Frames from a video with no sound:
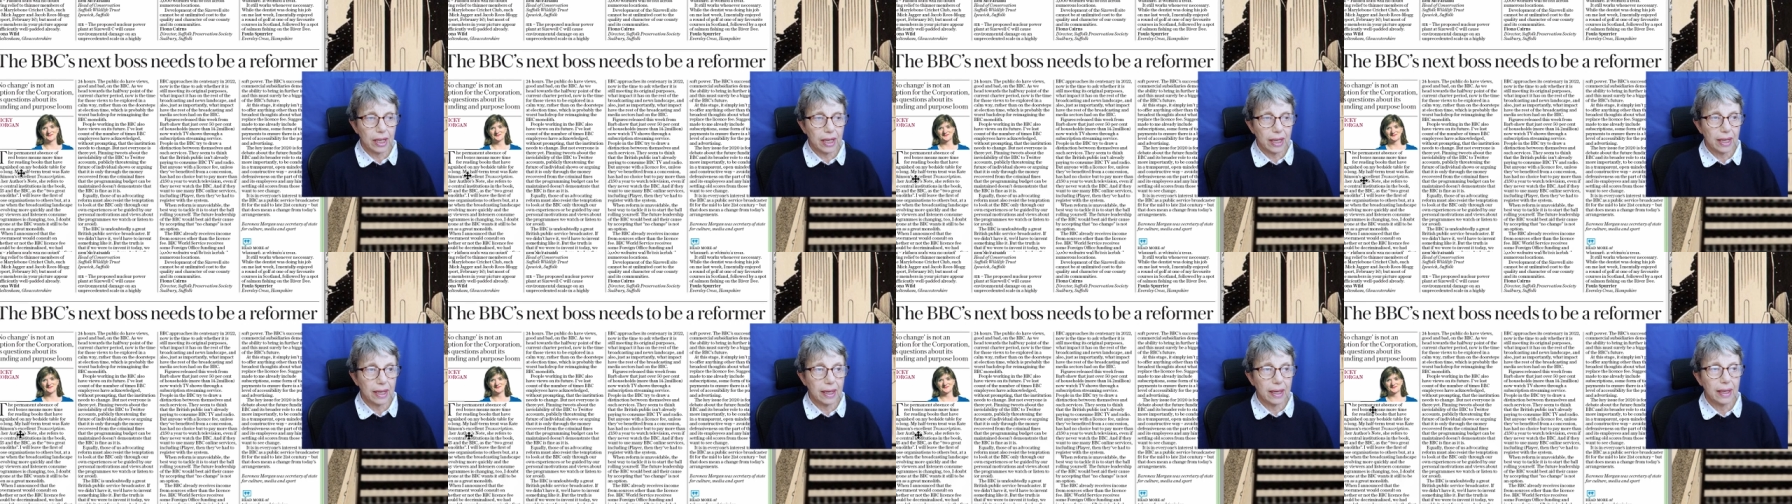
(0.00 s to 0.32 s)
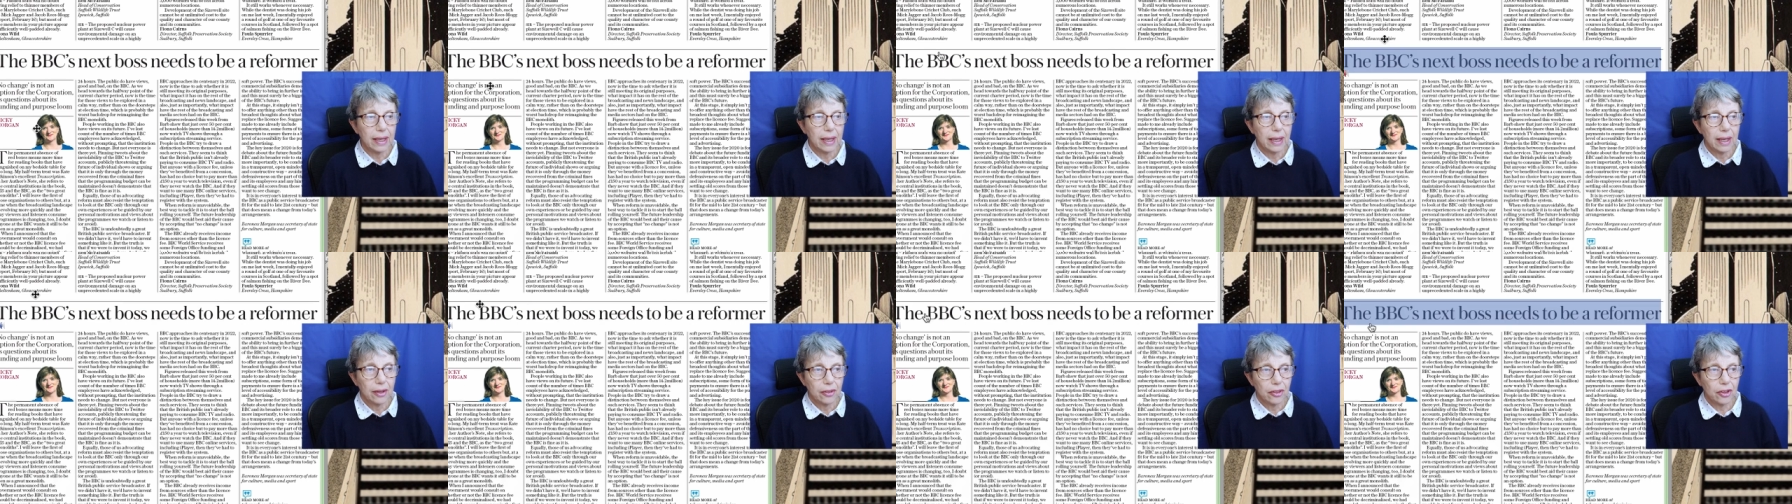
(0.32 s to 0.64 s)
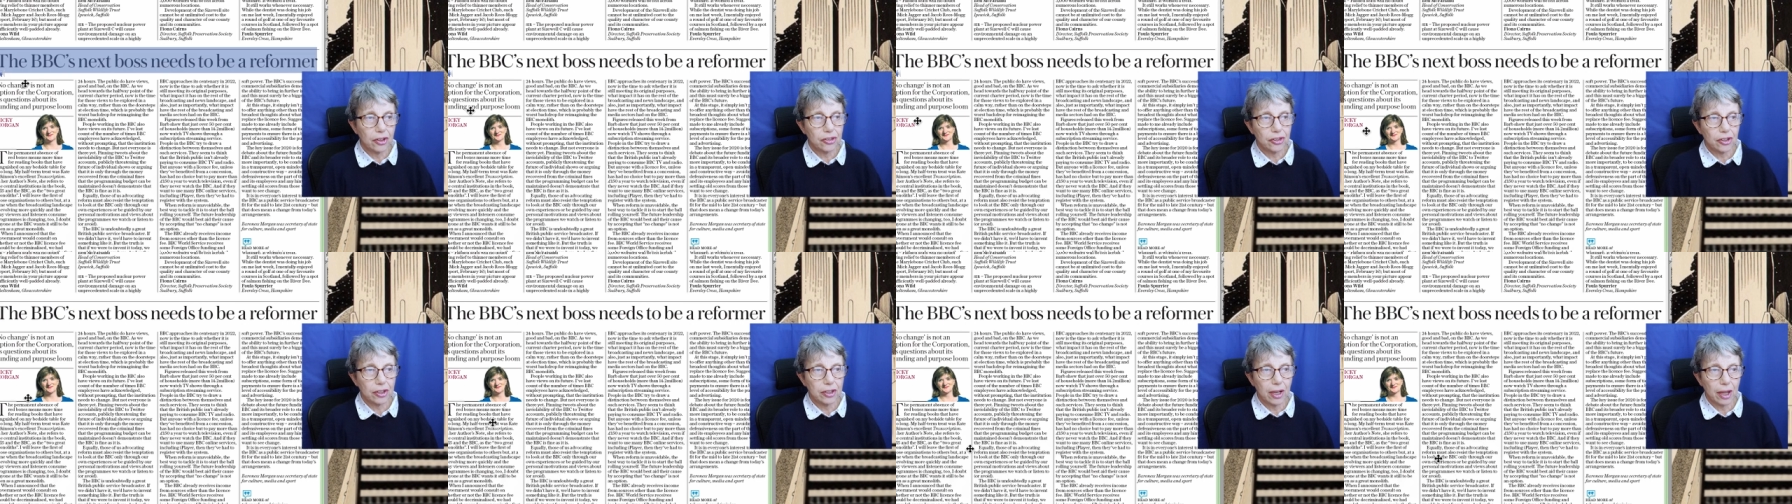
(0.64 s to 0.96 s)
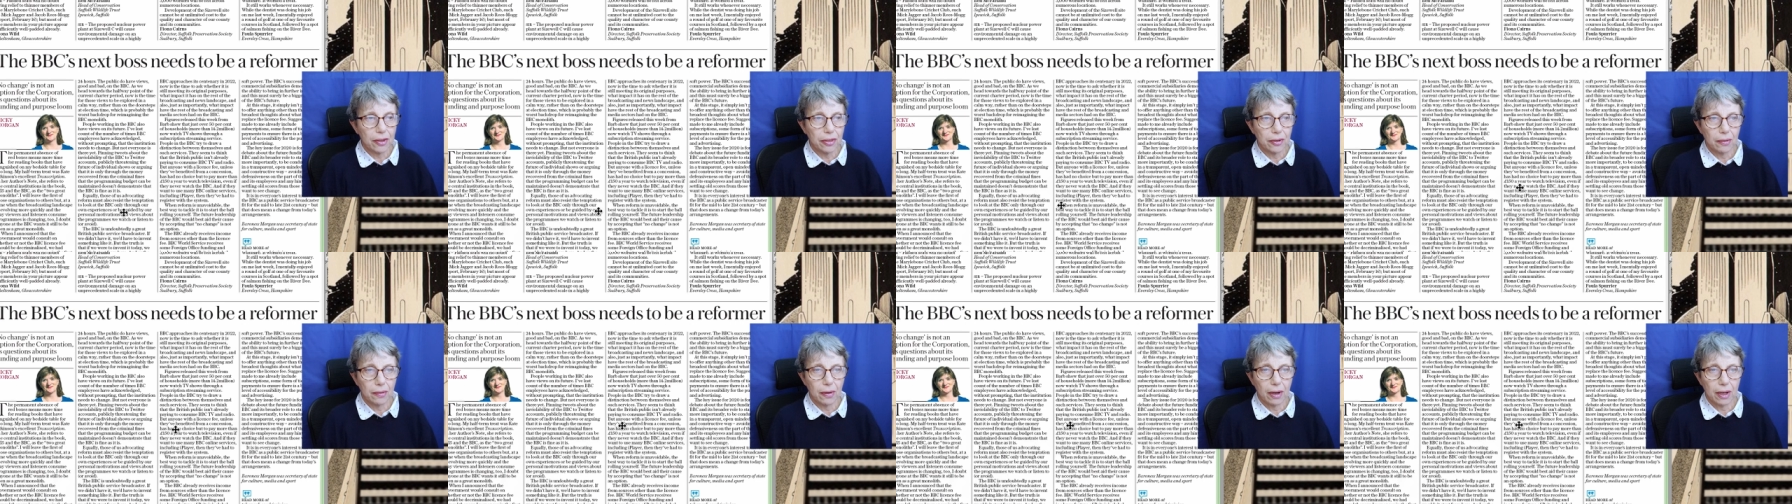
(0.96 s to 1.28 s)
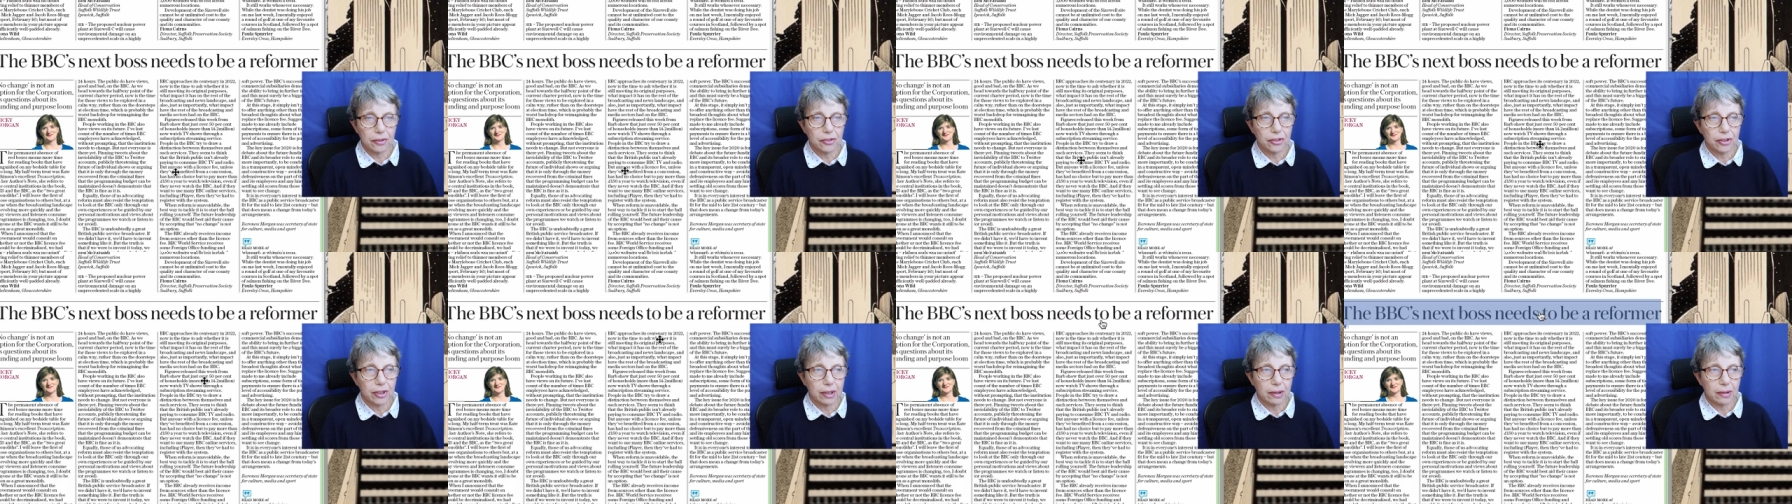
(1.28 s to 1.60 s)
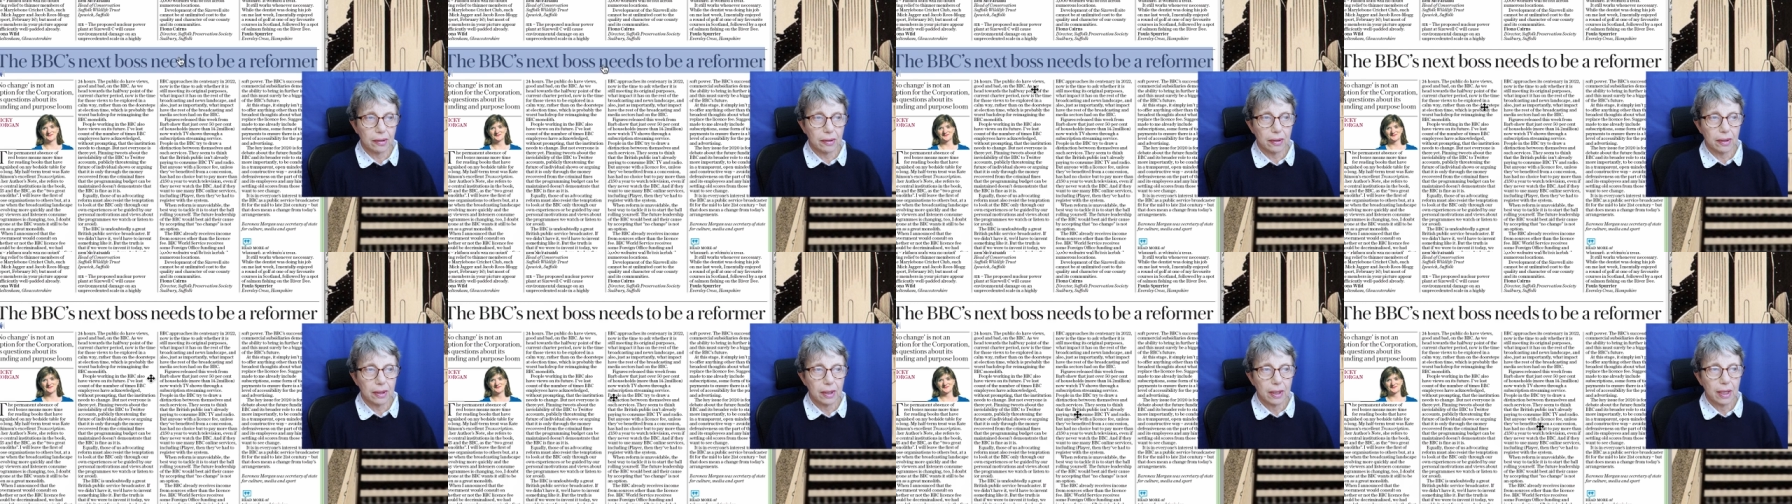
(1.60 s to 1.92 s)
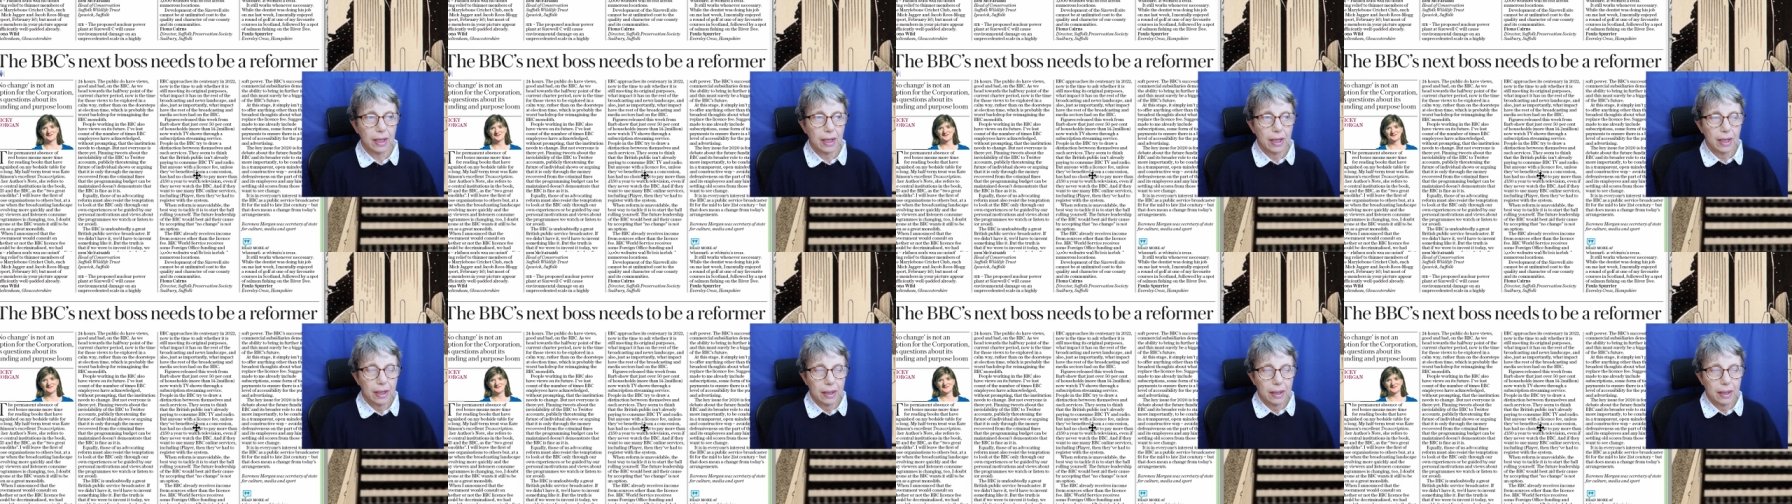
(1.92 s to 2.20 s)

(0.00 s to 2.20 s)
Here, there's another article